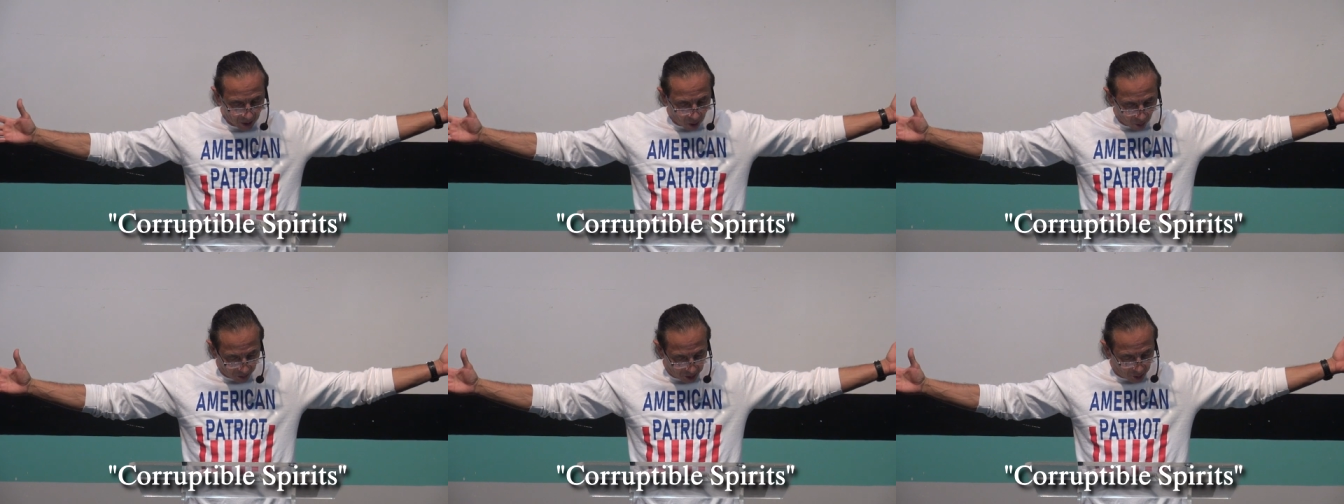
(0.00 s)

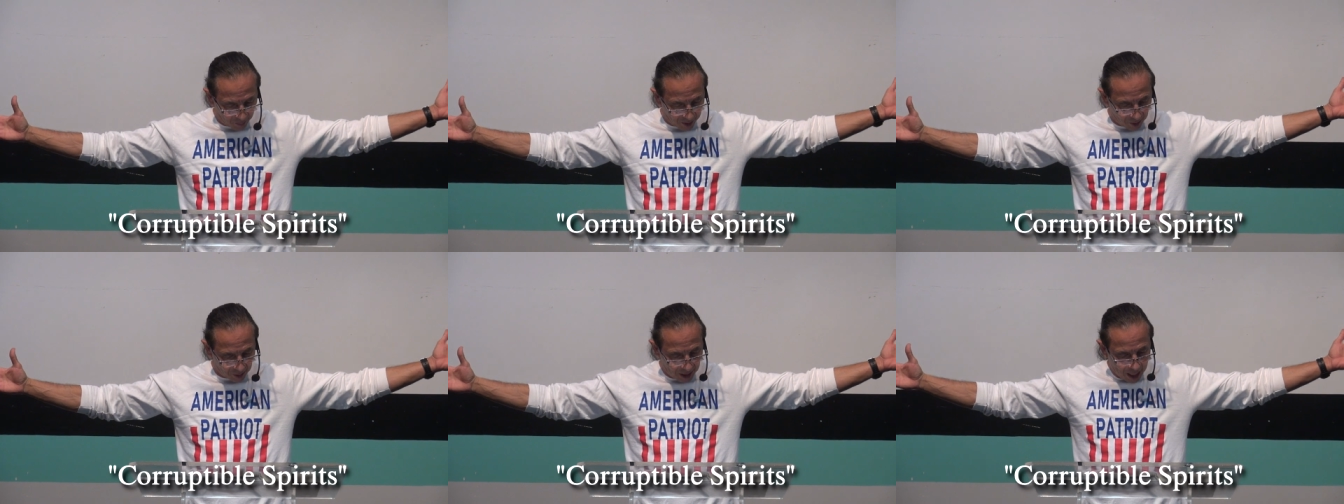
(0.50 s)
Holy
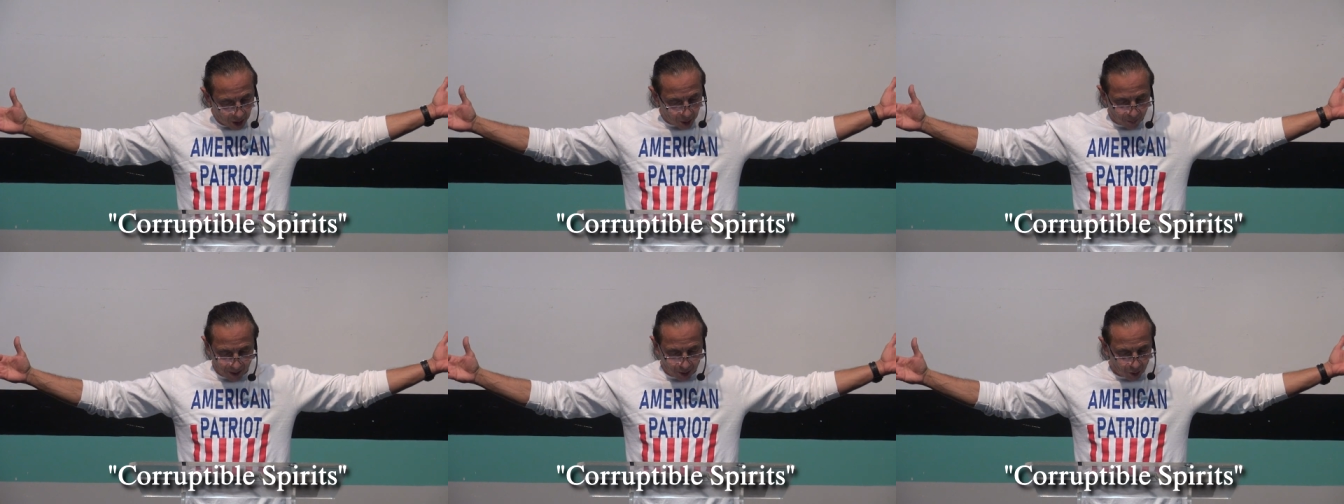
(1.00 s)
Spirit,
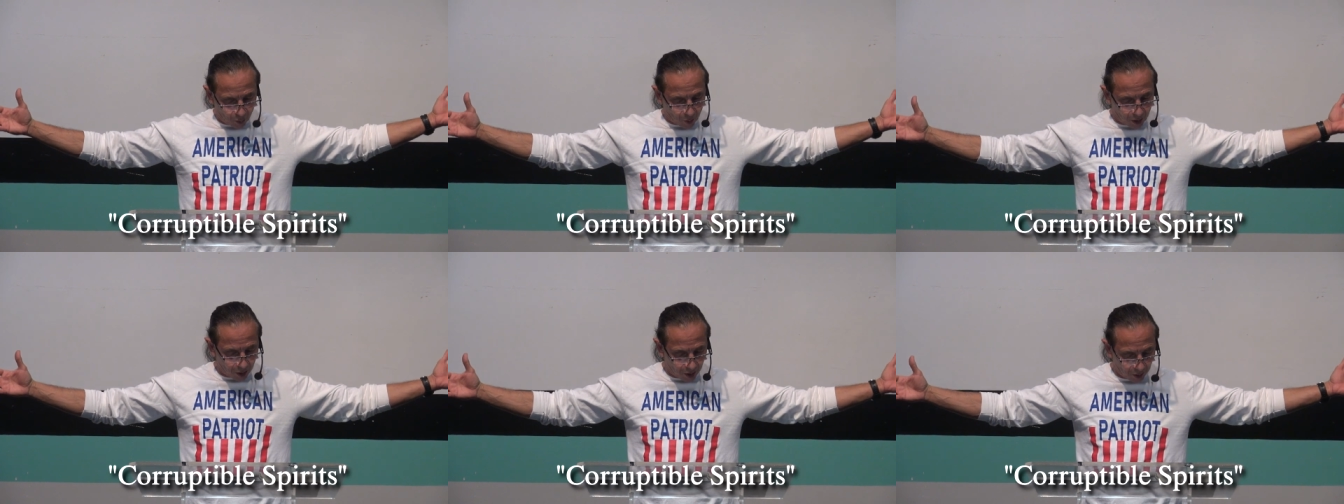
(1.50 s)
speaking to
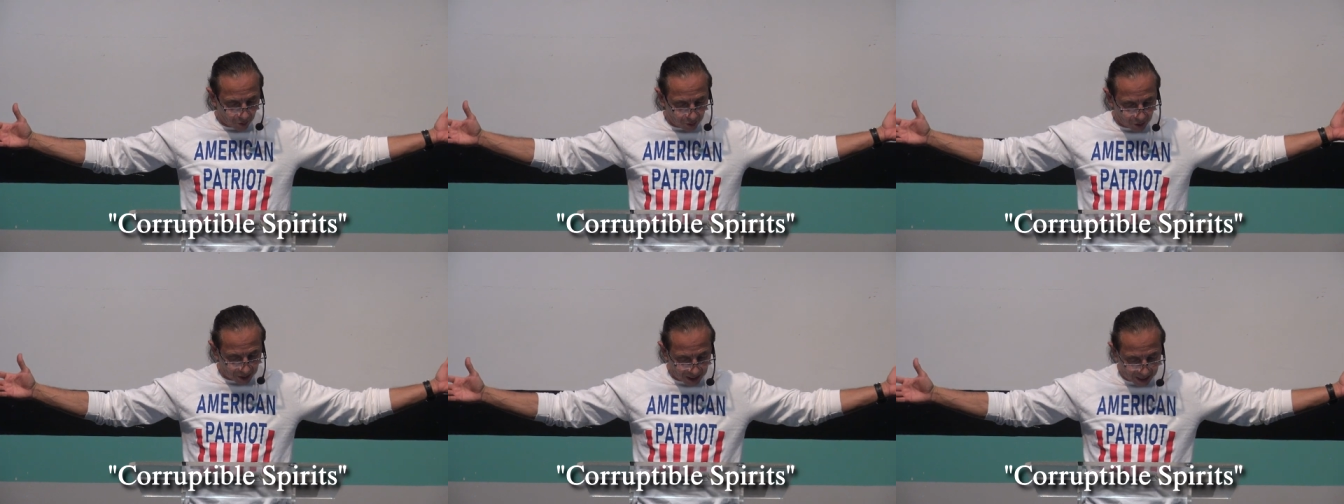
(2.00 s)
one another in
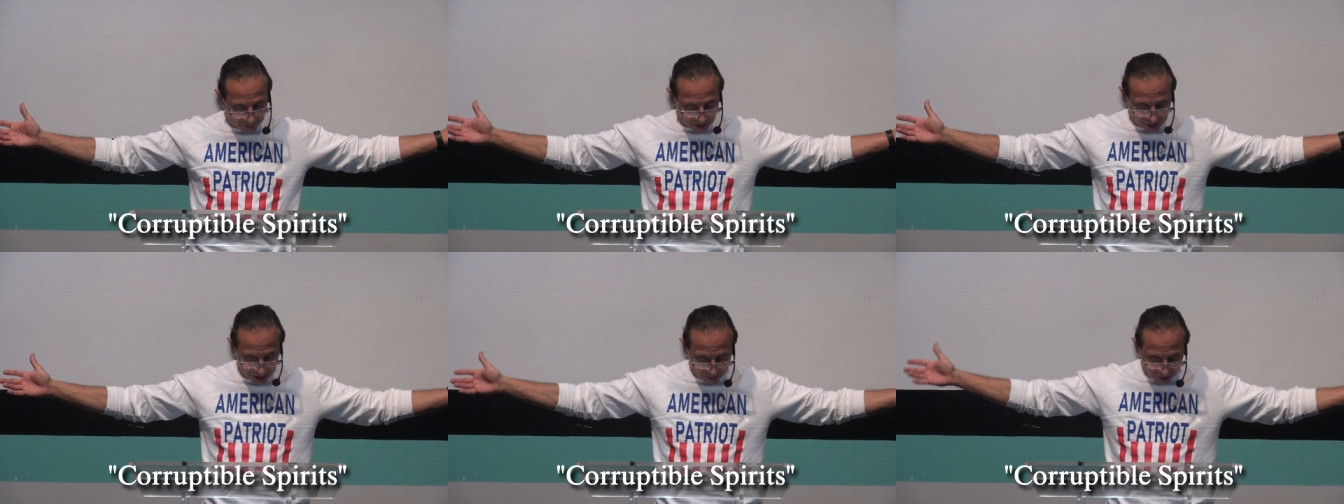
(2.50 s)
psalms
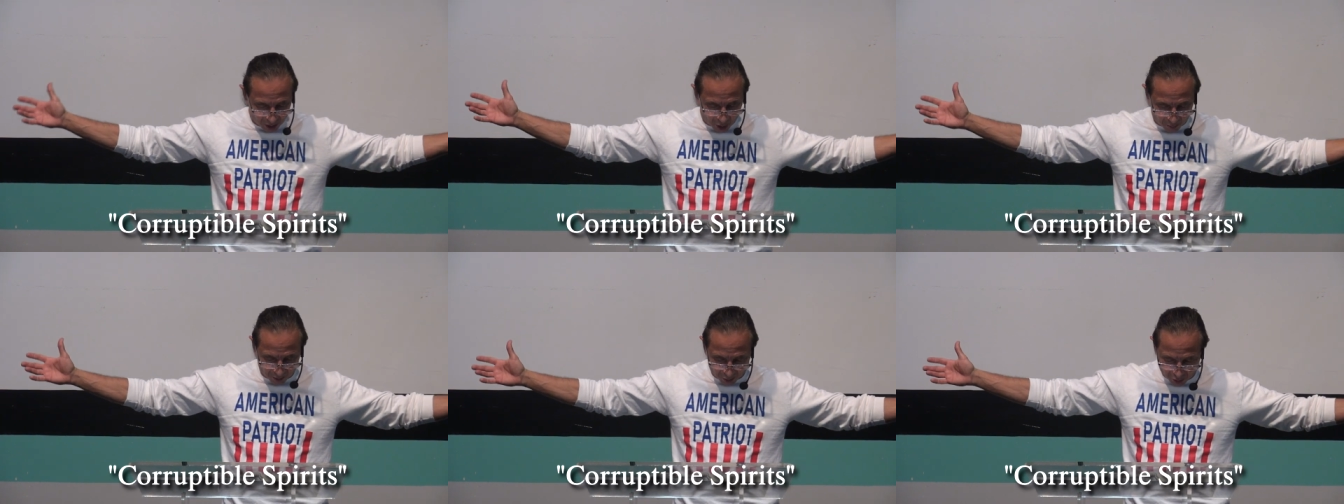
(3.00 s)
and hymns and
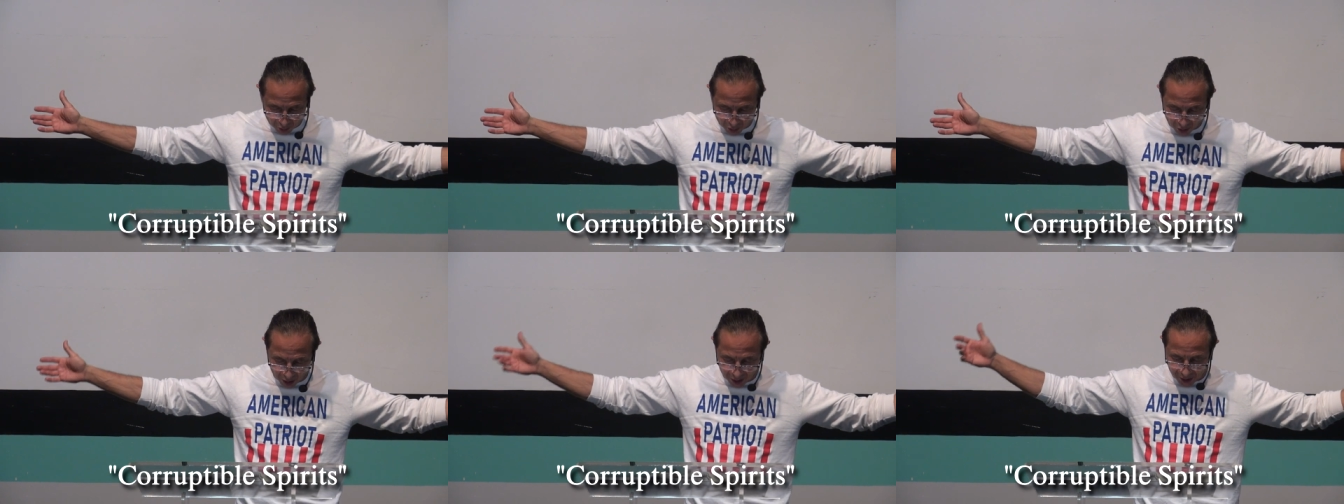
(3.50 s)
spiritual
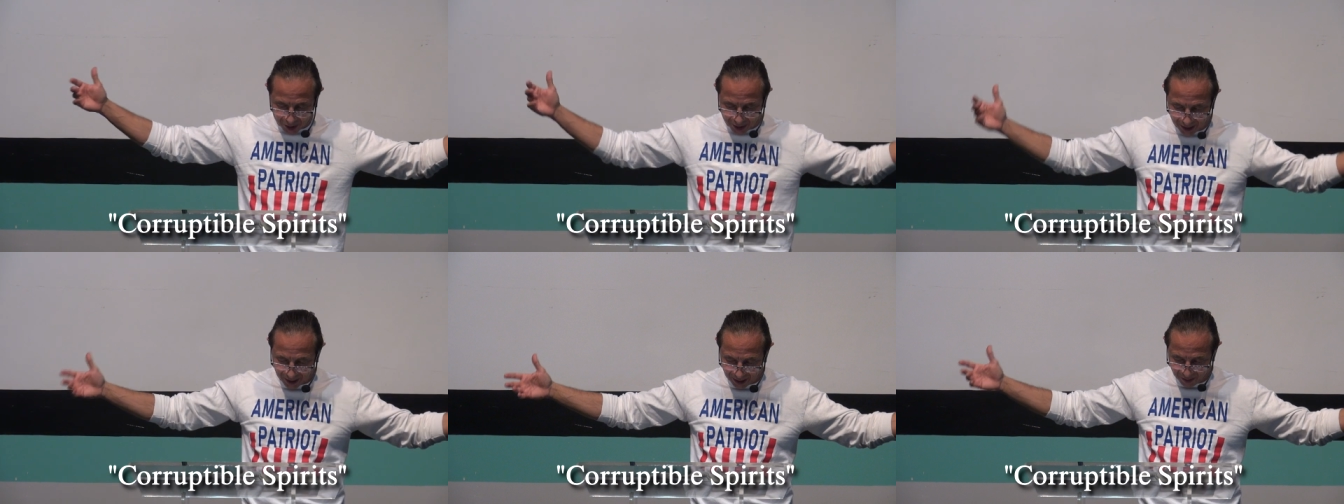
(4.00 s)
songs,
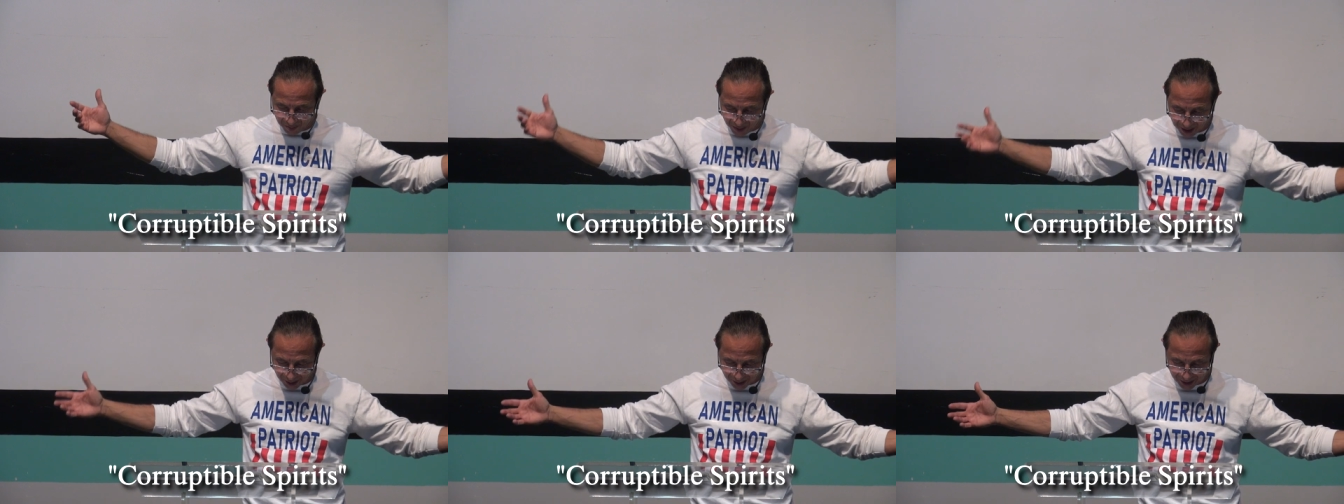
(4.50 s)
sing it in
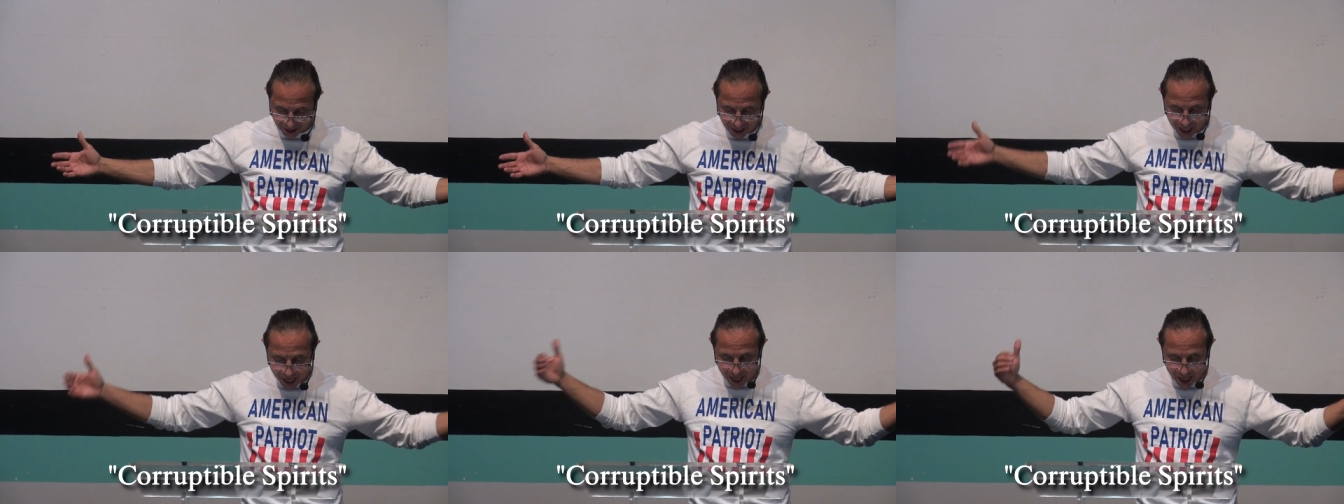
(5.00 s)
melody
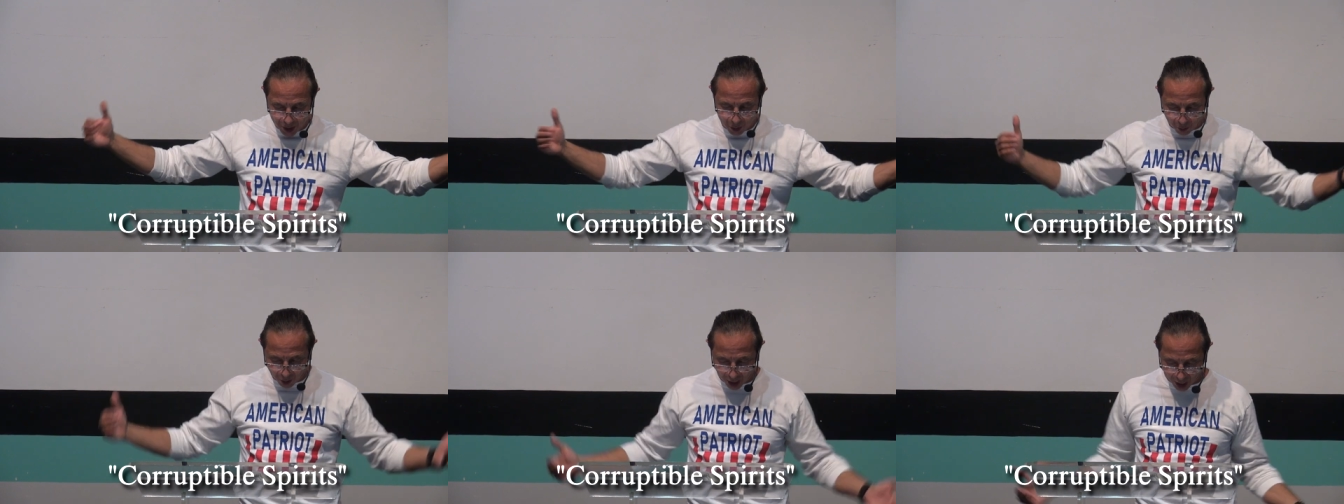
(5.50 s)
in
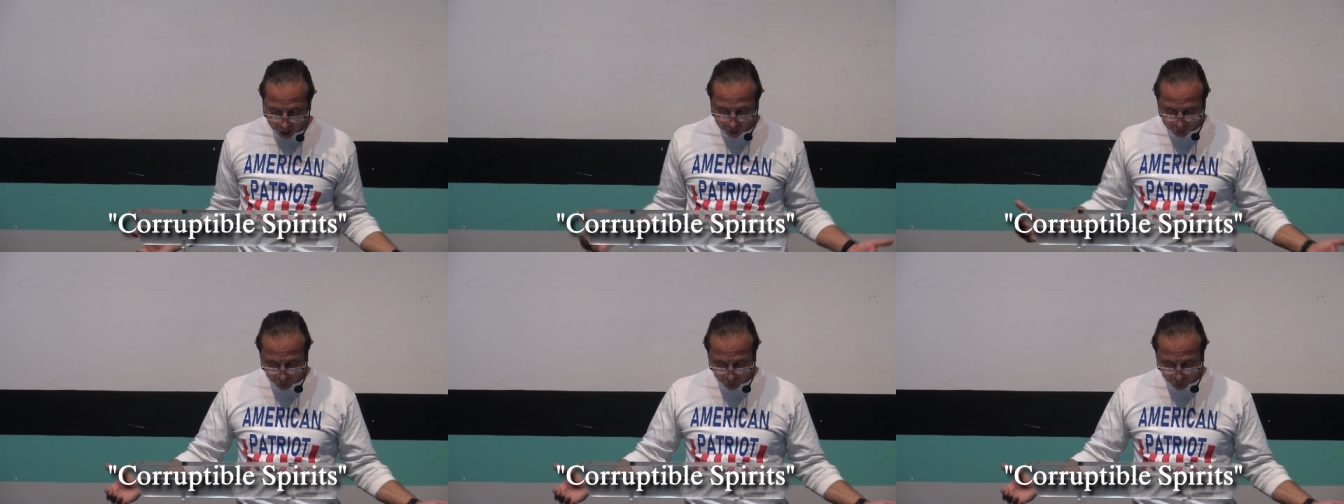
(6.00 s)
your heart